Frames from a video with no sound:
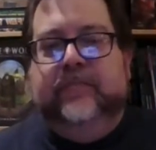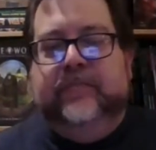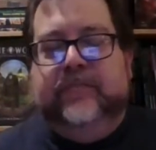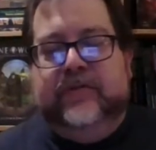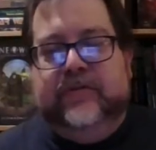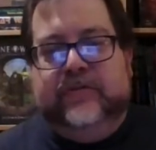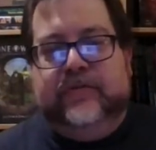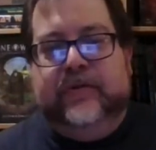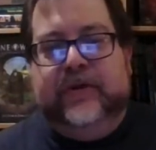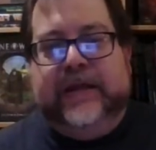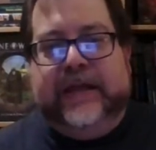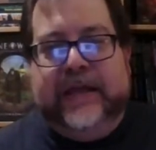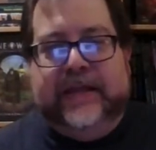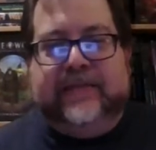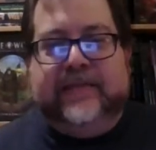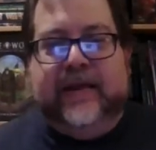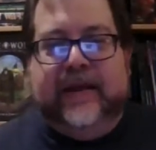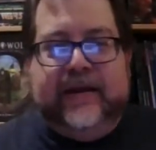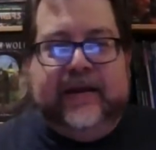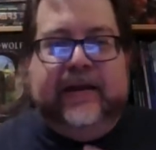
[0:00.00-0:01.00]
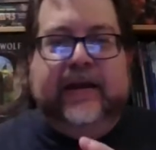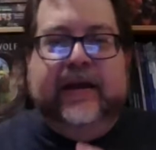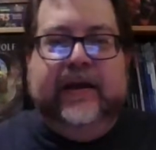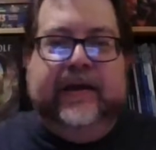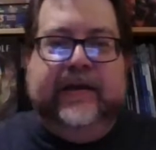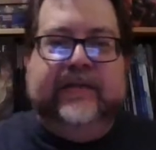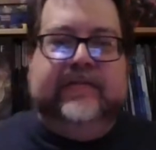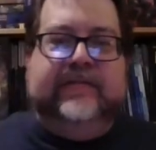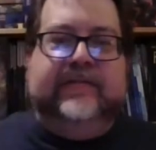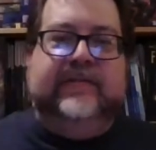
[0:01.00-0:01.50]
to sort of get that
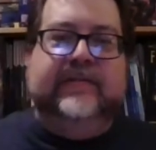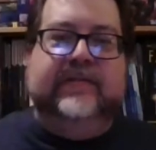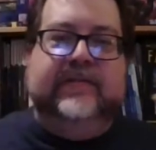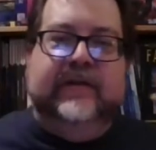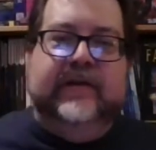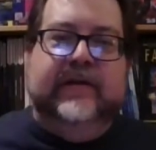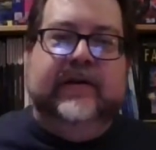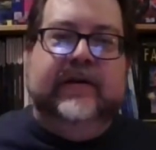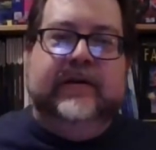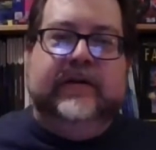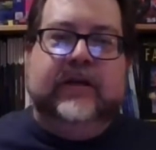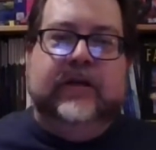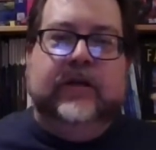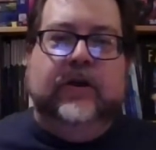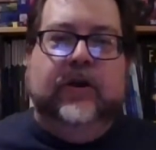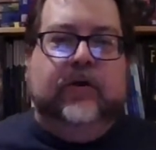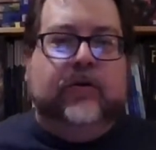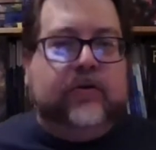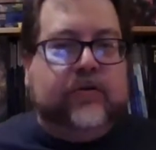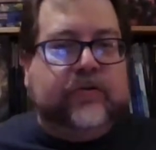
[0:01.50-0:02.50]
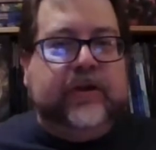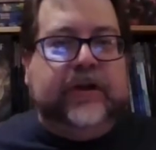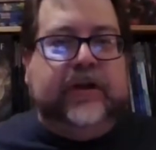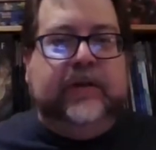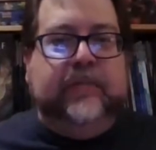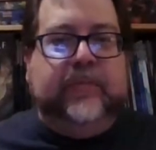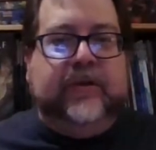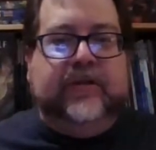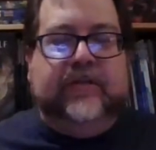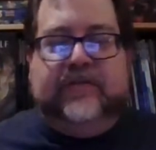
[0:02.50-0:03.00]
nice,
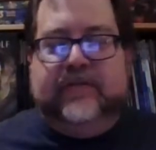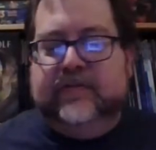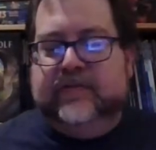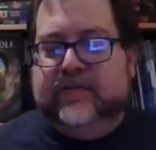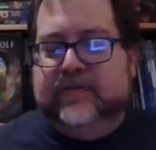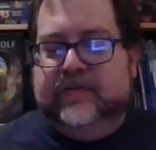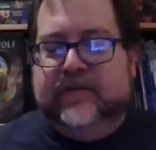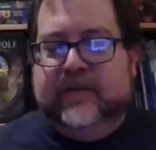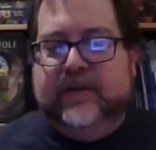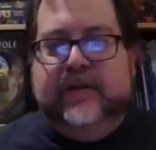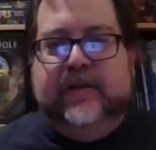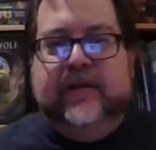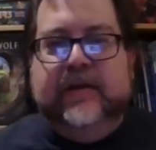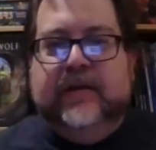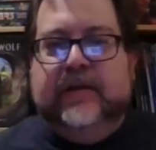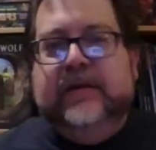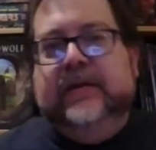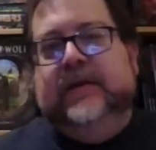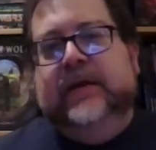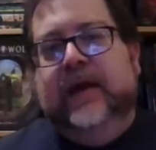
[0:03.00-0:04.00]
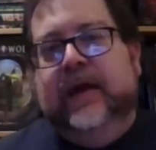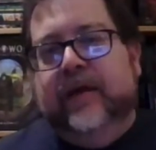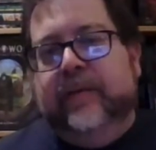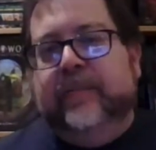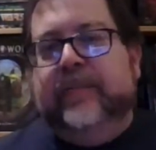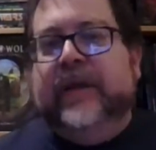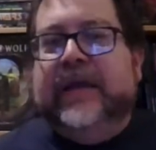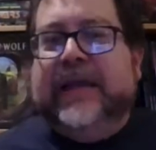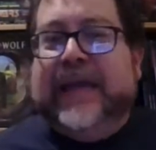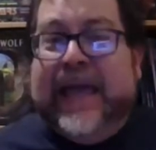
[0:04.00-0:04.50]
cream consistency.
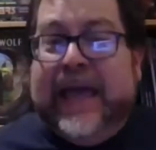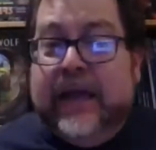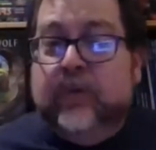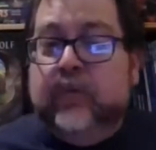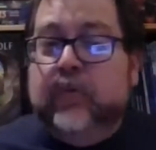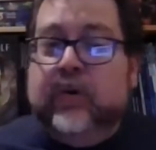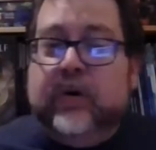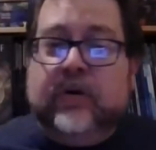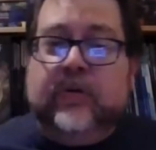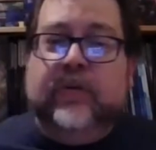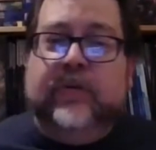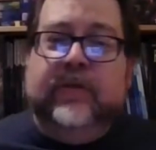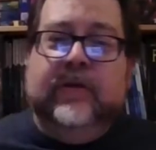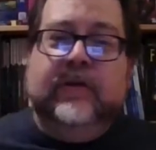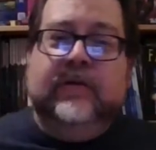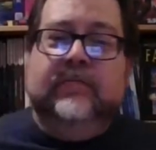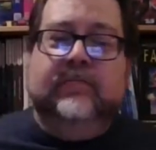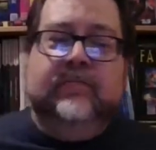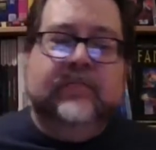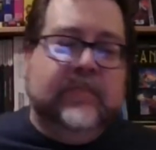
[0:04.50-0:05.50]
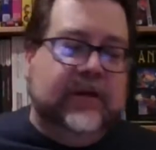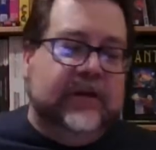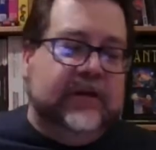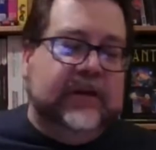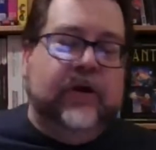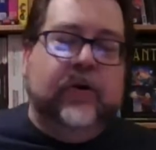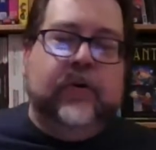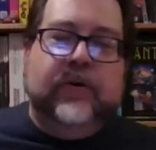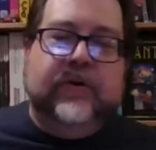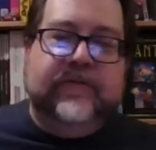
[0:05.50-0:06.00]
It can work with a
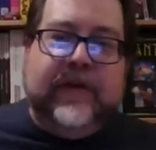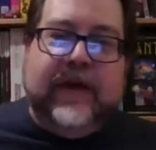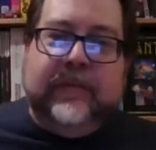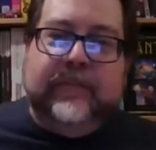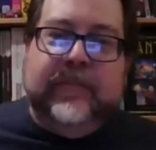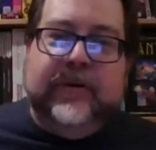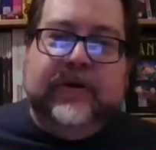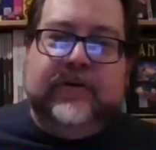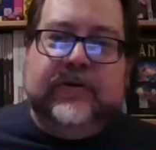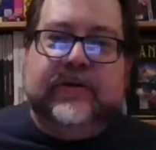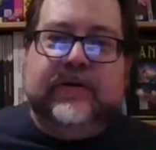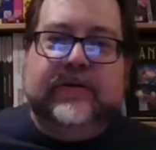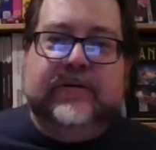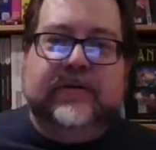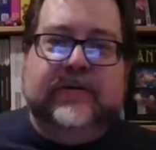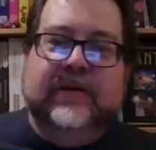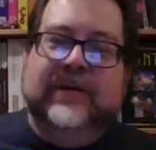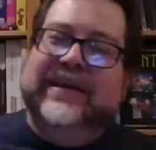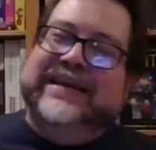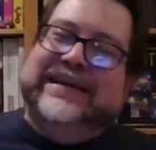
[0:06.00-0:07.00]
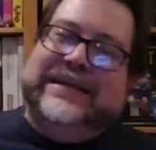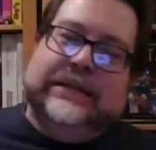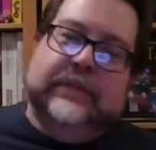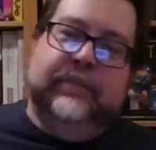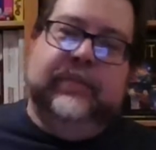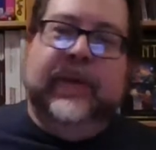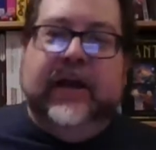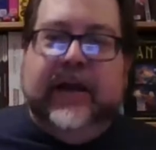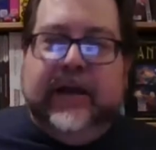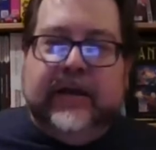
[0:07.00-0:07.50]
lower fat milk,
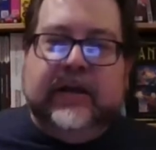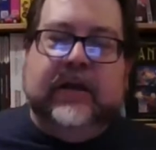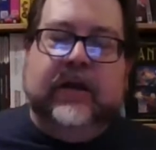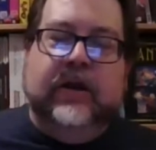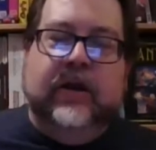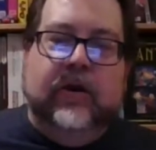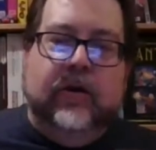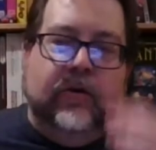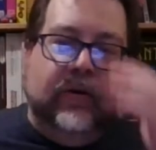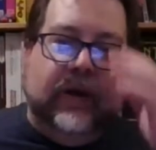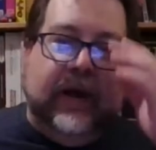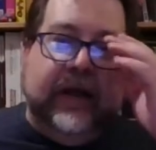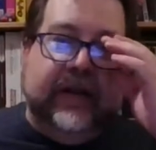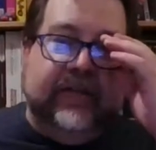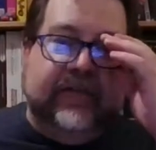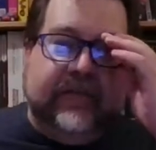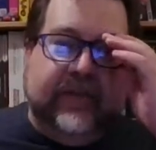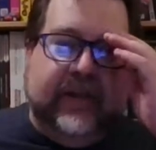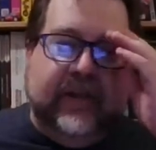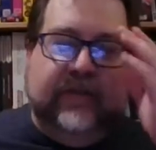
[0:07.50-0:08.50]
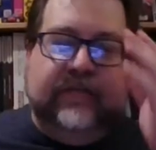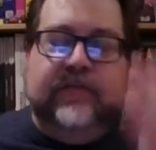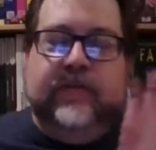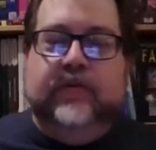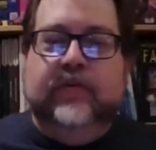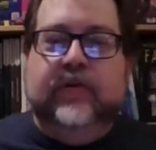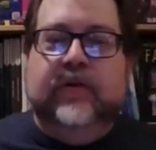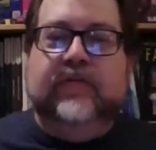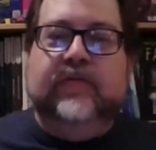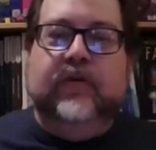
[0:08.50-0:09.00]
but honestly, if
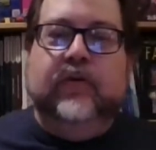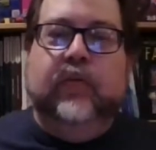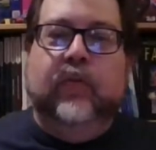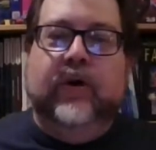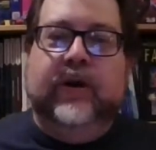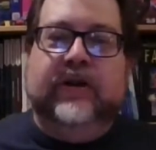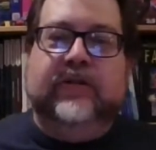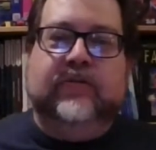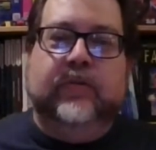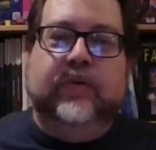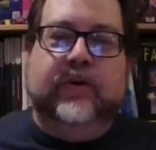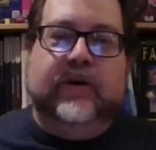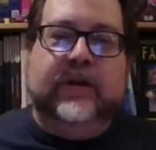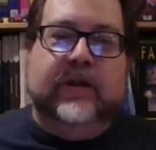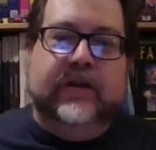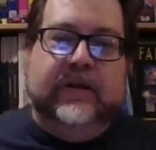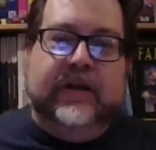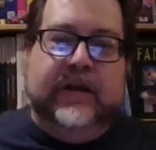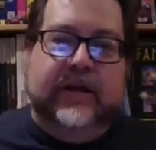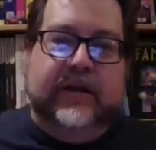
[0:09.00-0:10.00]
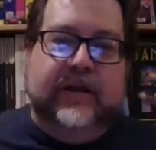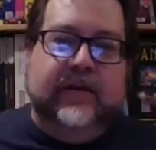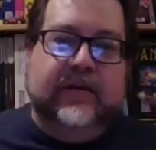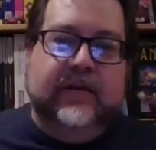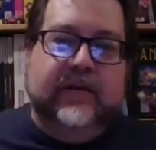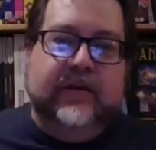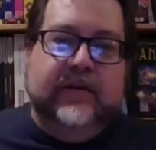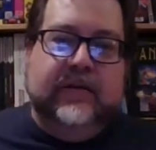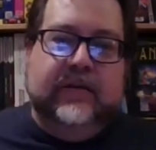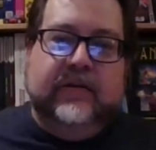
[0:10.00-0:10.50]
you want it to work, you need
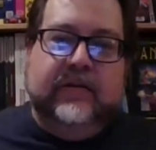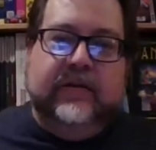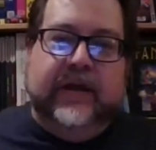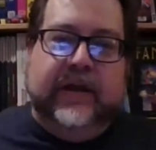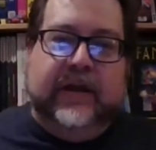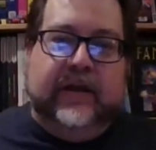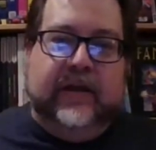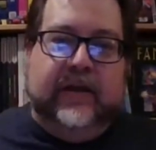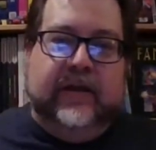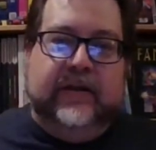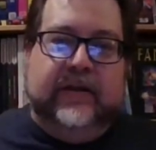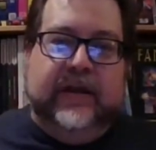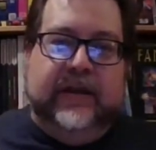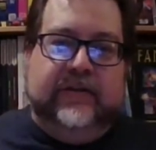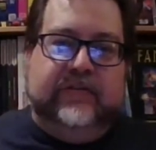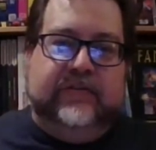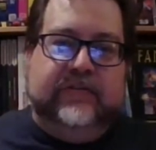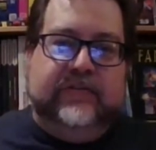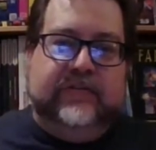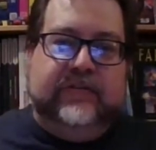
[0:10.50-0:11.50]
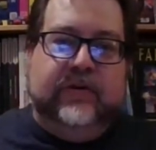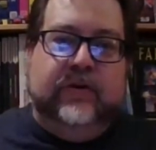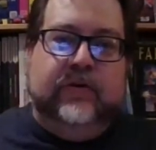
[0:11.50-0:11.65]
like a nice